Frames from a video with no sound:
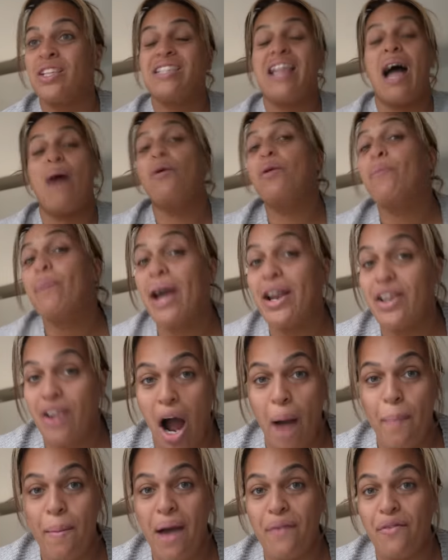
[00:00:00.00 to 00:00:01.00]
That would be a
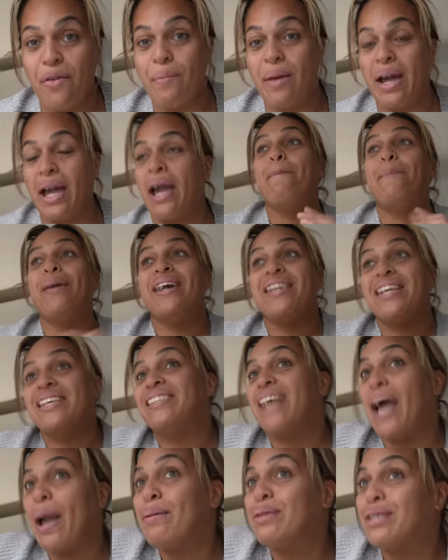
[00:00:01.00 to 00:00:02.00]
nightmare for me. But at the
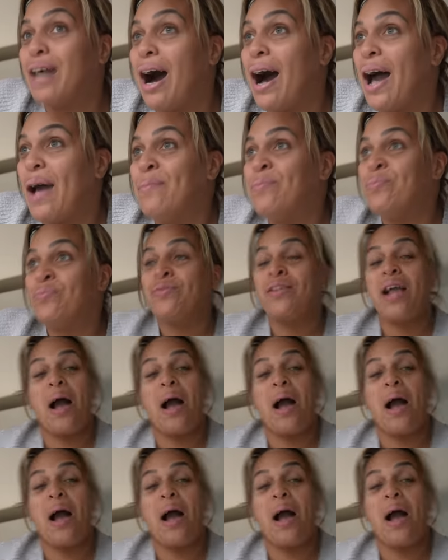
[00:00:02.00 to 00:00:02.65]
same time,